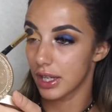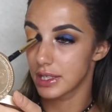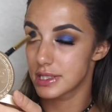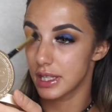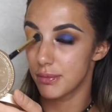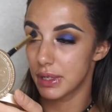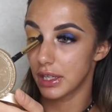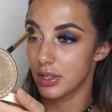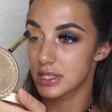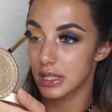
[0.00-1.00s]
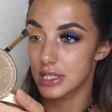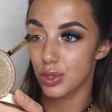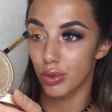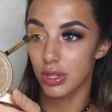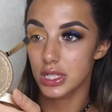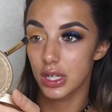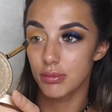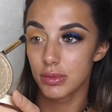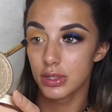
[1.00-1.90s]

I can see me using this all the time.